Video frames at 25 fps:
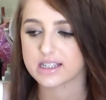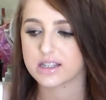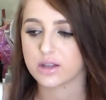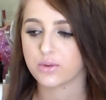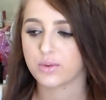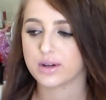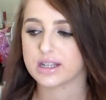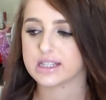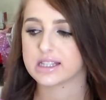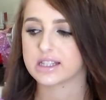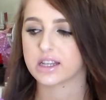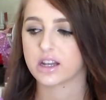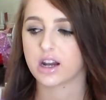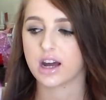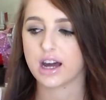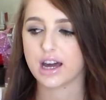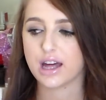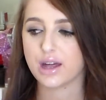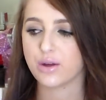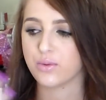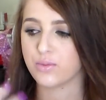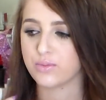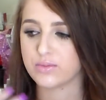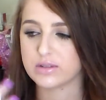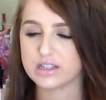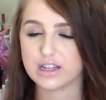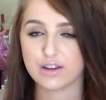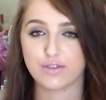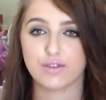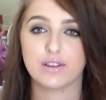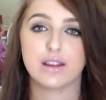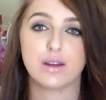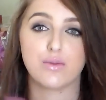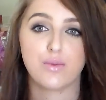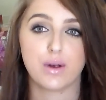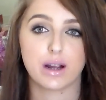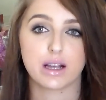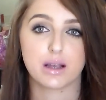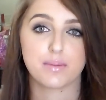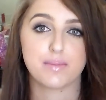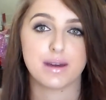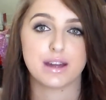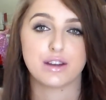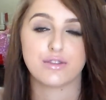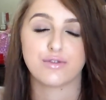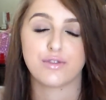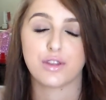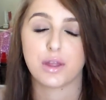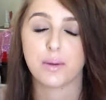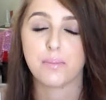the ones that I definitely
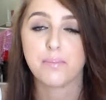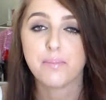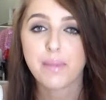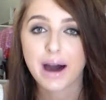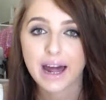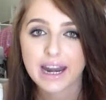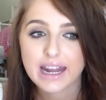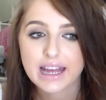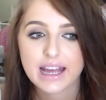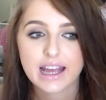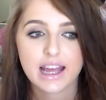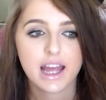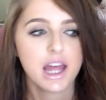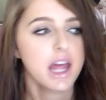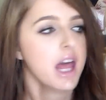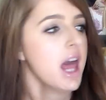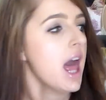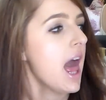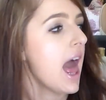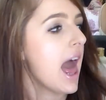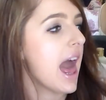recommend for the money.